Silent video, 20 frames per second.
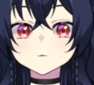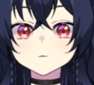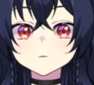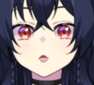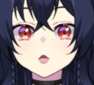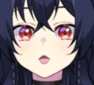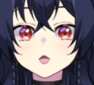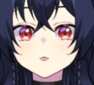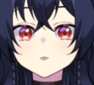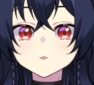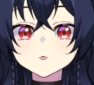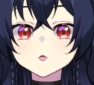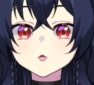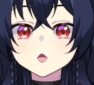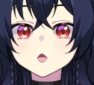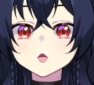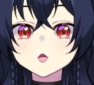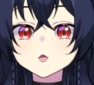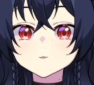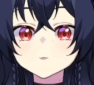Angel, you don't
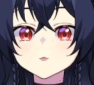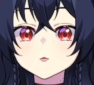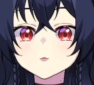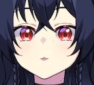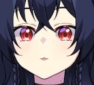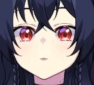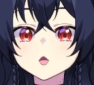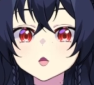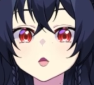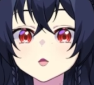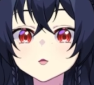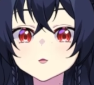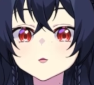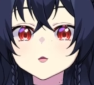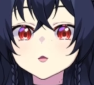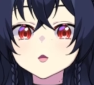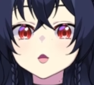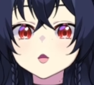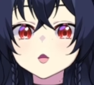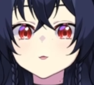have to. Angel, you don't
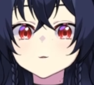have